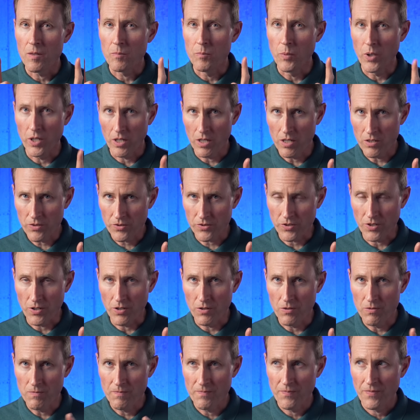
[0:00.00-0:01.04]
but
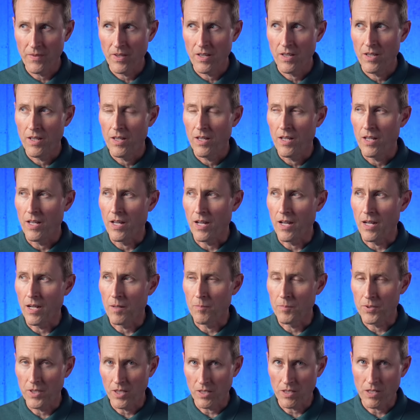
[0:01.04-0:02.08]
also a
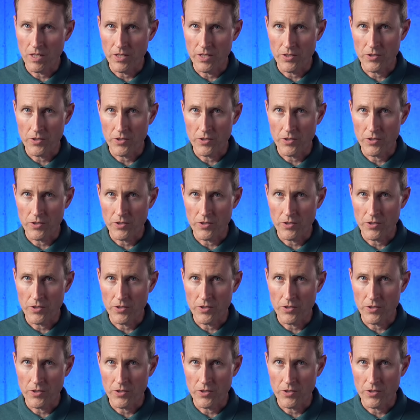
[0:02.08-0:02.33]
plug-on